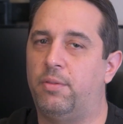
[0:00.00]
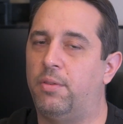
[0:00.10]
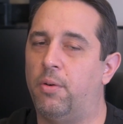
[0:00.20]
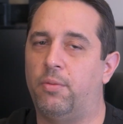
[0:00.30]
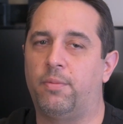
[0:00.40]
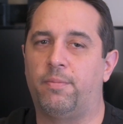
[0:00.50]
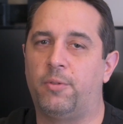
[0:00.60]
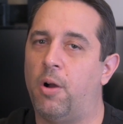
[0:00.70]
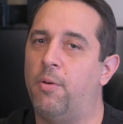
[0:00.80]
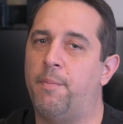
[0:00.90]
Don't
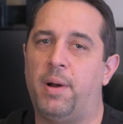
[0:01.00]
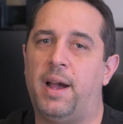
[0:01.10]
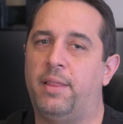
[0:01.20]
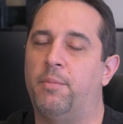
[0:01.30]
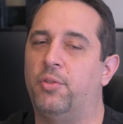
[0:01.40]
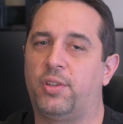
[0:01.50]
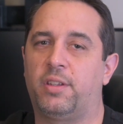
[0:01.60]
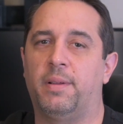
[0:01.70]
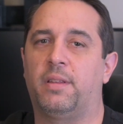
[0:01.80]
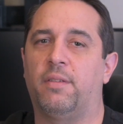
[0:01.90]
go and buy the most
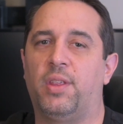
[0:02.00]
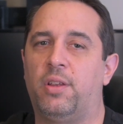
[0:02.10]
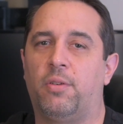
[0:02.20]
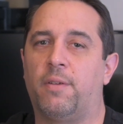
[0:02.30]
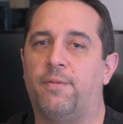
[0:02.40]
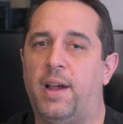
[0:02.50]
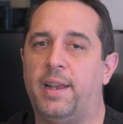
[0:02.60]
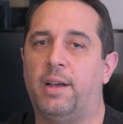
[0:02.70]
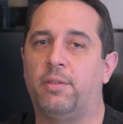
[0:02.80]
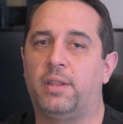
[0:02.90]
expensive thing you can
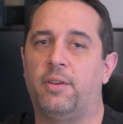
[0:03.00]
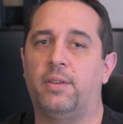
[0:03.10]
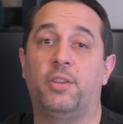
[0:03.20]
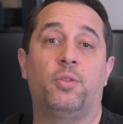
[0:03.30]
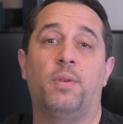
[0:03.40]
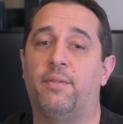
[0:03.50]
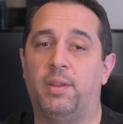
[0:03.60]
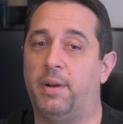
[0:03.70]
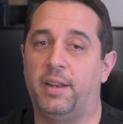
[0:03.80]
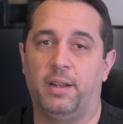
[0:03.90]
find out there unless you have
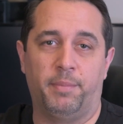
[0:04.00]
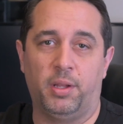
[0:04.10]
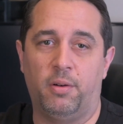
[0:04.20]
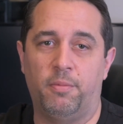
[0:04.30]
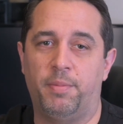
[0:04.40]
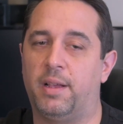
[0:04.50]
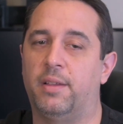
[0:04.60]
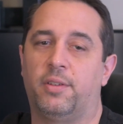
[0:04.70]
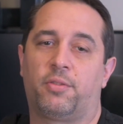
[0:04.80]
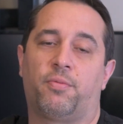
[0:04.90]
the money to blow
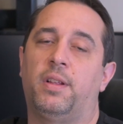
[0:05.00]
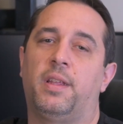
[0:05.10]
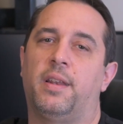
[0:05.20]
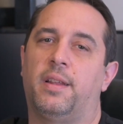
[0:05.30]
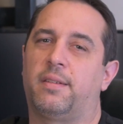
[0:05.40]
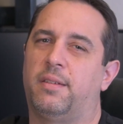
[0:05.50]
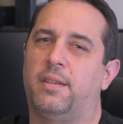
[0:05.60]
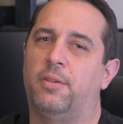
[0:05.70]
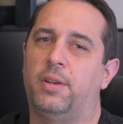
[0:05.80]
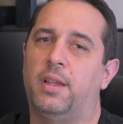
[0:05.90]
because it's really
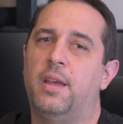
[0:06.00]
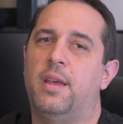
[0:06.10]
unnecessary.